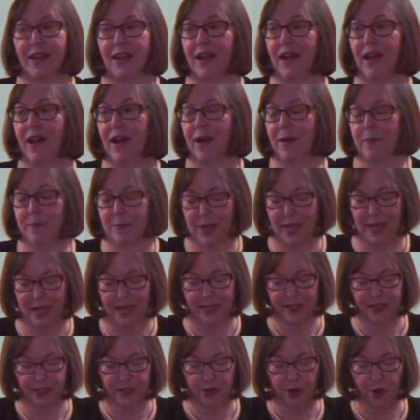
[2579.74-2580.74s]
um,
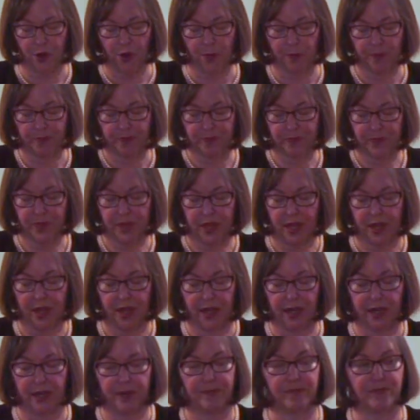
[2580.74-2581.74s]
and so
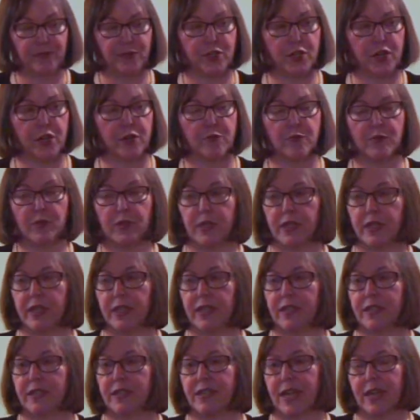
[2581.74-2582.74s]
uh,
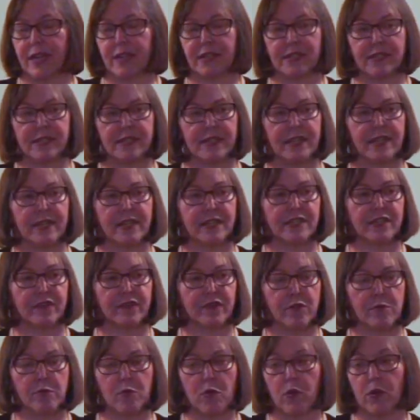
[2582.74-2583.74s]
generally, texting is
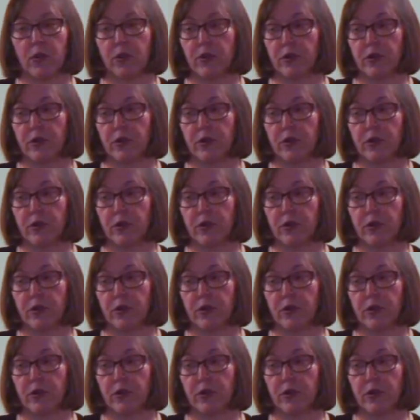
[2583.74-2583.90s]
for more